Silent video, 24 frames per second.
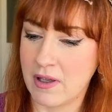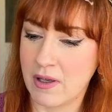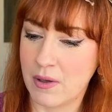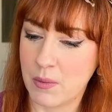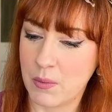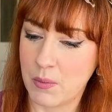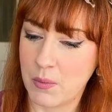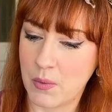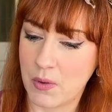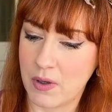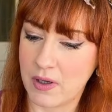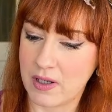
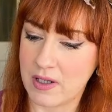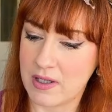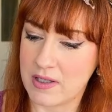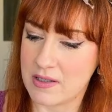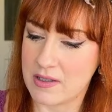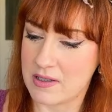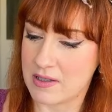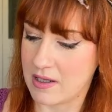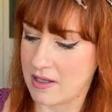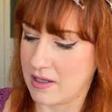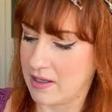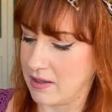what
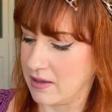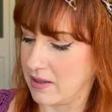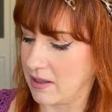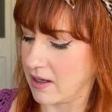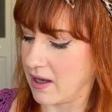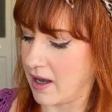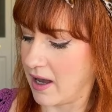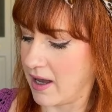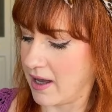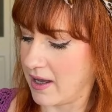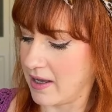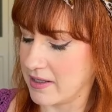is in the
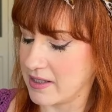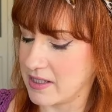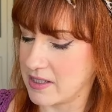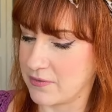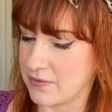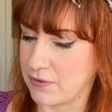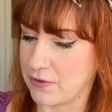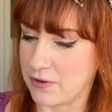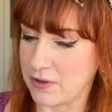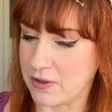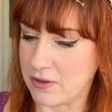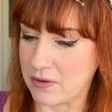cards
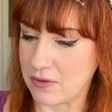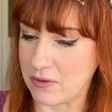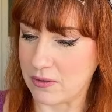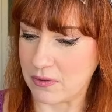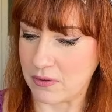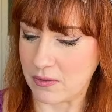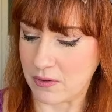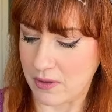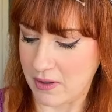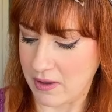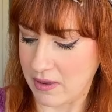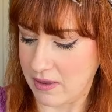for
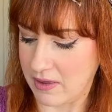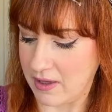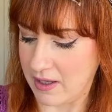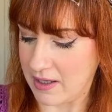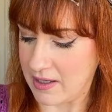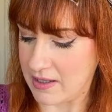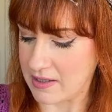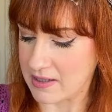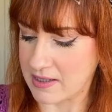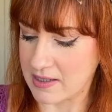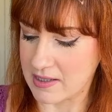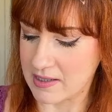you
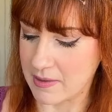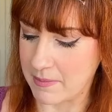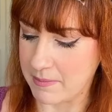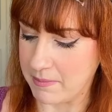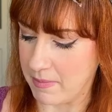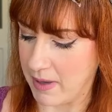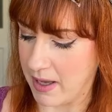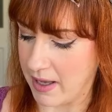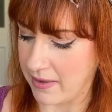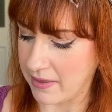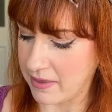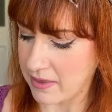this
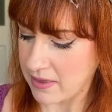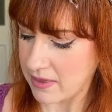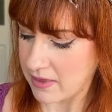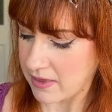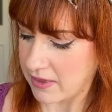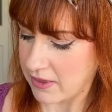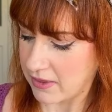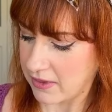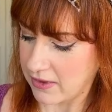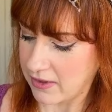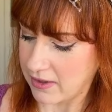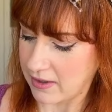
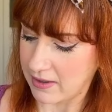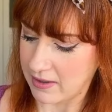month.